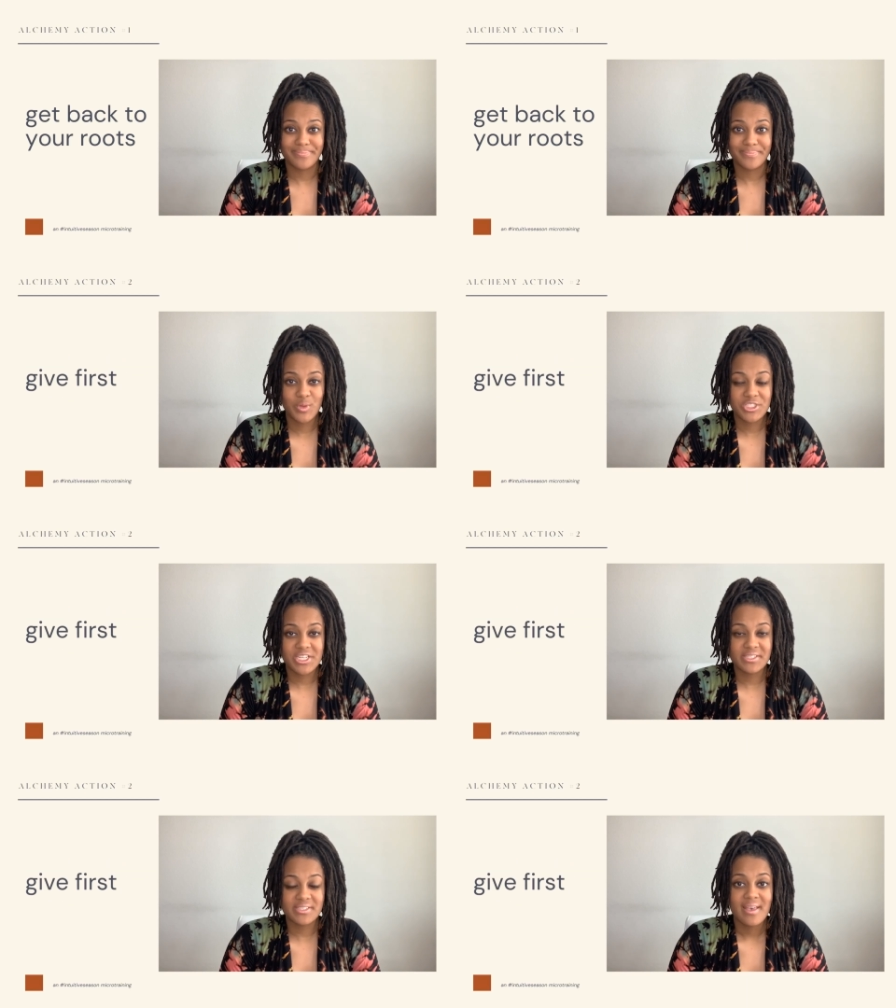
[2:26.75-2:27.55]
which
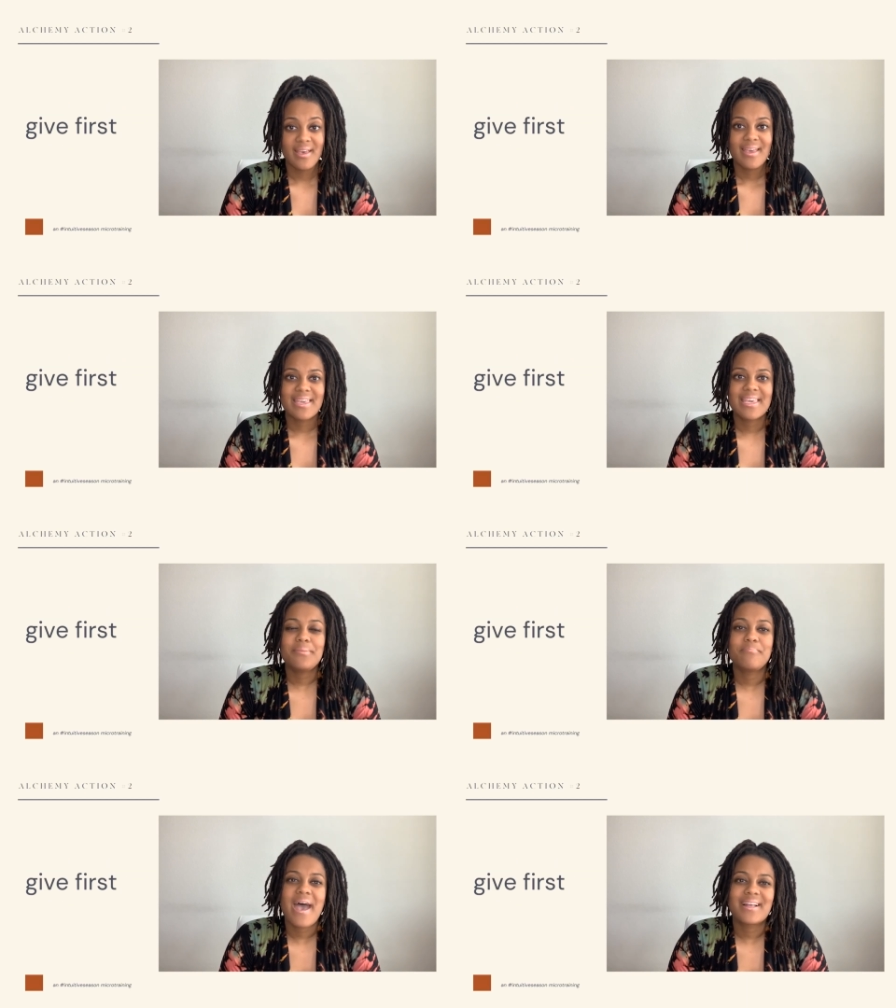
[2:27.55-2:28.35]
is
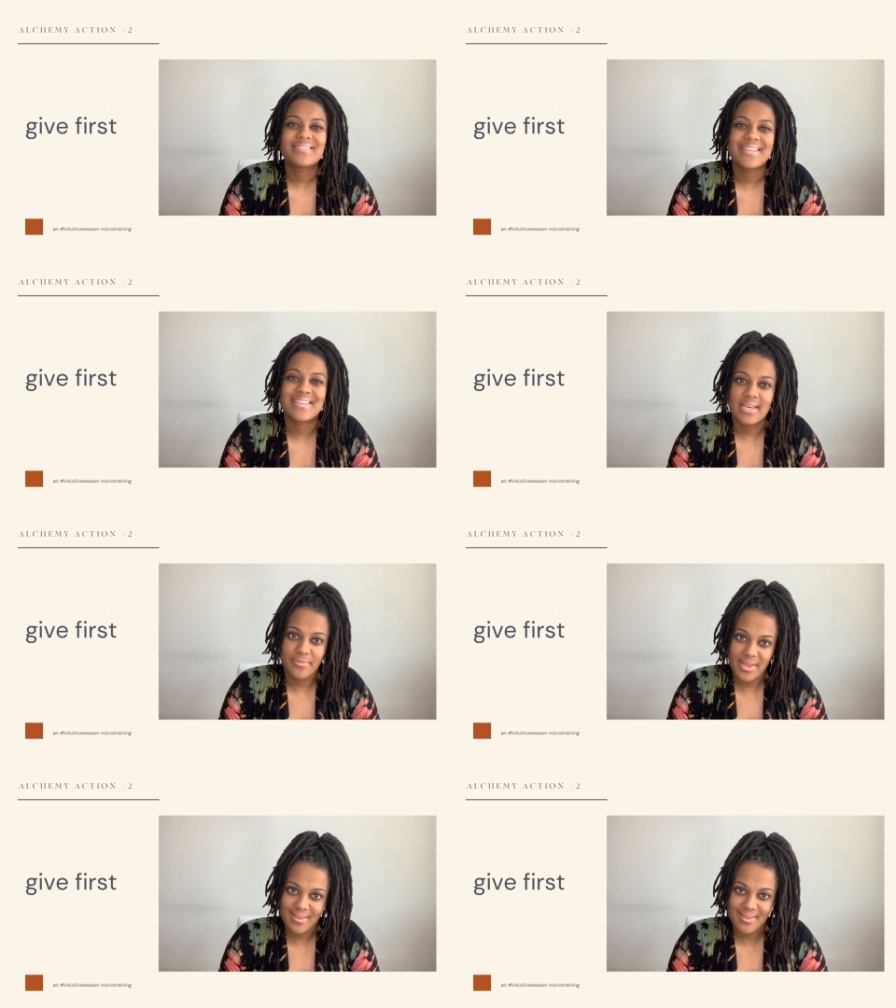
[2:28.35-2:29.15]
get back to
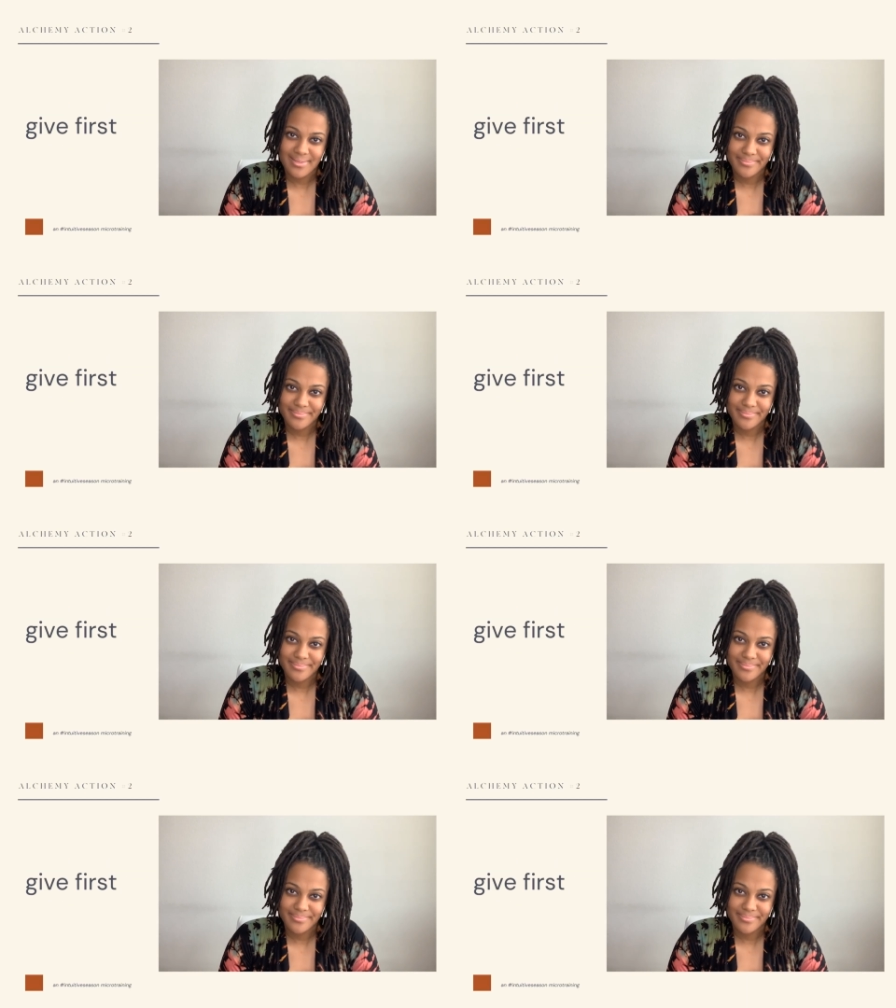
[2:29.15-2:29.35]
giving.